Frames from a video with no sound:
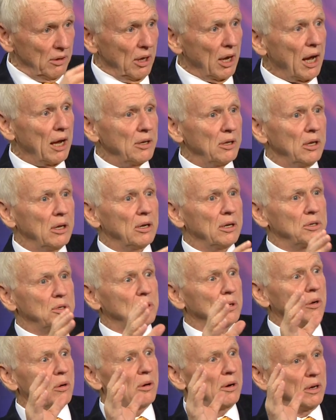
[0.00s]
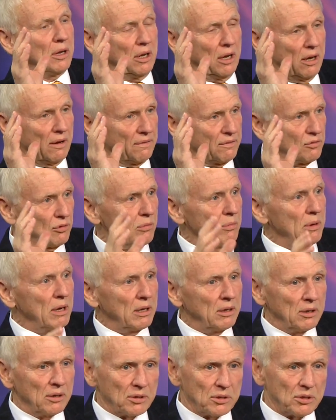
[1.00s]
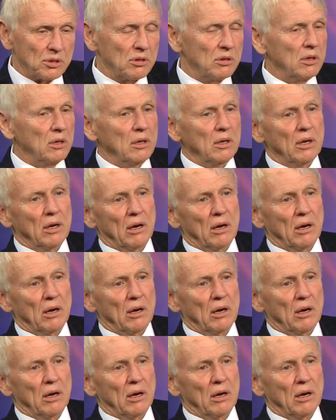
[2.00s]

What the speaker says: the idea is you're going to have tremendous,